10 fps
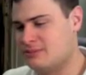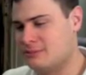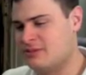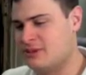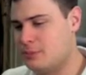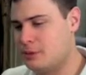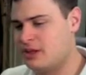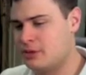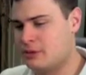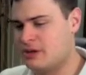when you're
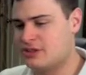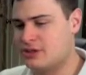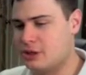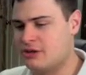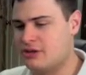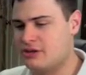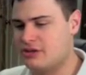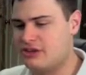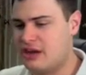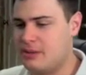putting the resin onto the
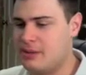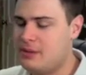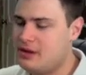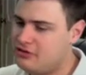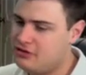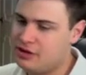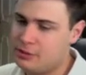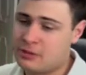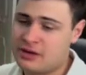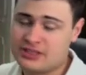chop mat, make sure you
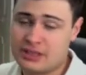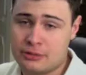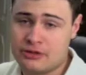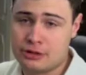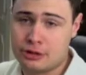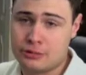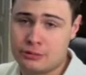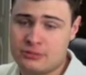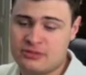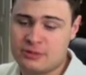press out with your
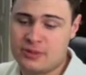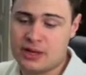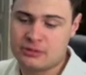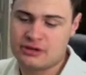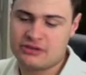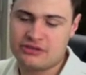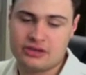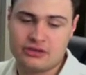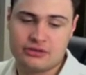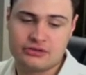paintbrush
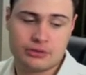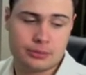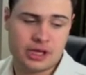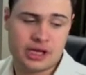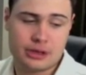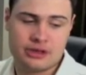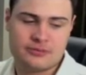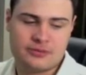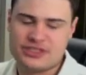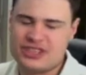that you use to apply it.
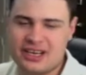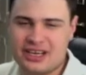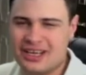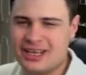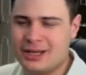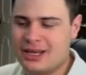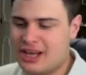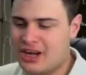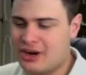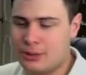Press out any
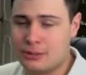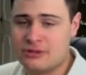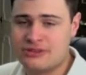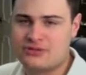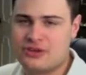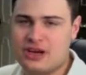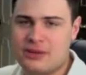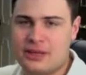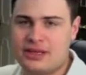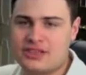air bubbles. Try to
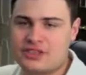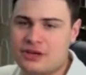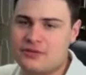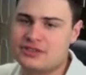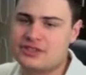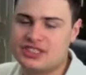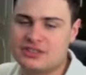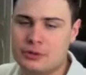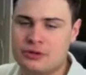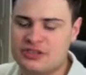make that surface as
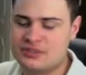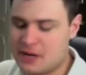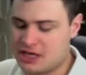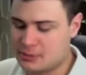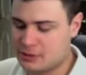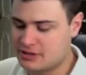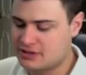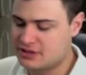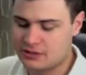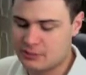smooth as possible,
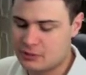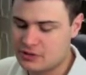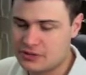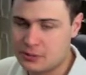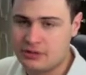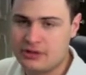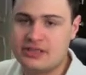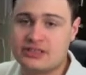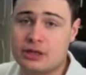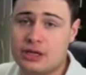because the more smooth it
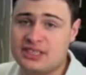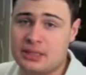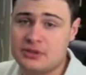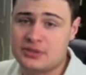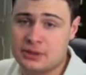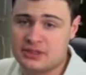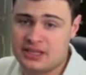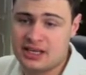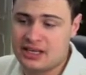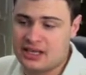is, the less time you spend
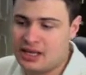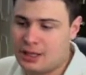sanding.